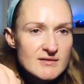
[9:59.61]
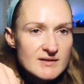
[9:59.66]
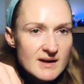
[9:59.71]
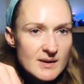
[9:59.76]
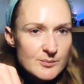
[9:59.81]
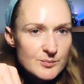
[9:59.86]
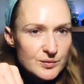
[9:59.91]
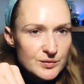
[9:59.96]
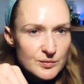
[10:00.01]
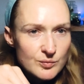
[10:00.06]

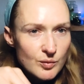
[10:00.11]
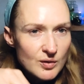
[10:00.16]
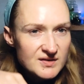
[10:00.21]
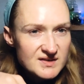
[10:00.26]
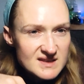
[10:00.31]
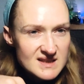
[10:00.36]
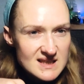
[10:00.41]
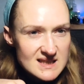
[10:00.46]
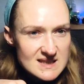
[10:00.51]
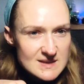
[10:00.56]
I put
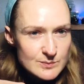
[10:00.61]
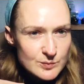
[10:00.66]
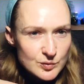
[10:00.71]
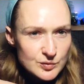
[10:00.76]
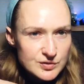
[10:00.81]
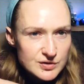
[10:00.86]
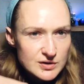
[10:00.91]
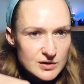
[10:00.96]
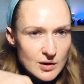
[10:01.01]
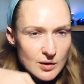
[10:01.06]
1
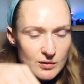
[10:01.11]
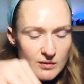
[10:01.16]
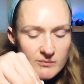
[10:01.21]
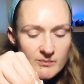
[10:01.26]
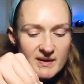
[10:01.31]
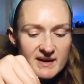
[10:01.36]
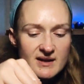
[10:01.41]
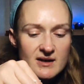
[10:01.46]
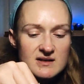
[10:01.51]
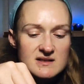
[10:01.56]
teaspoon
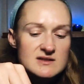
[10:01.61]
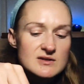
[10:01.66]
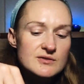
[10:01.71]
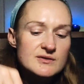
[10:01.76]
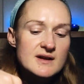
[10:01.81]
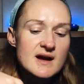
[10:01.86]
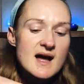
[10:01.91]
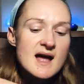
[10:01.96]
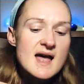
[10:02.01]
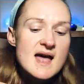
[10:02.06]
of baking
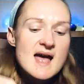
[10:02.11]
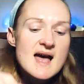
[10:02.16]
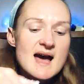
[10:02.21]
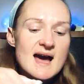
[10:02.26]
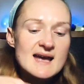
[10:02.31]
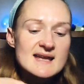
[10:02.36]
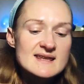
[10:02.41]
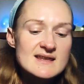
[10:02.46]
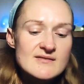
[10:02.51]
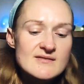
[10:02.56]
soda, I